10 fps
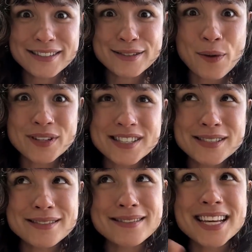So
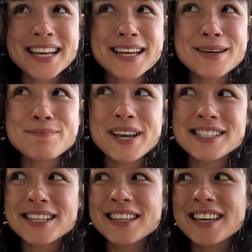it's
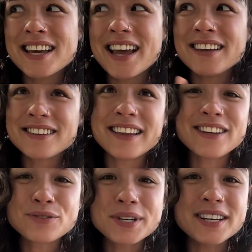basically, I could
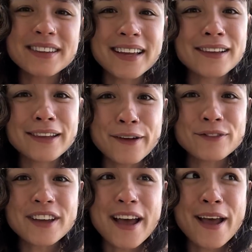treat it like a
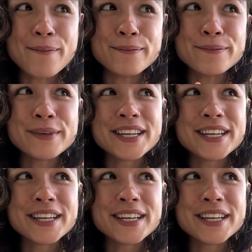lifetime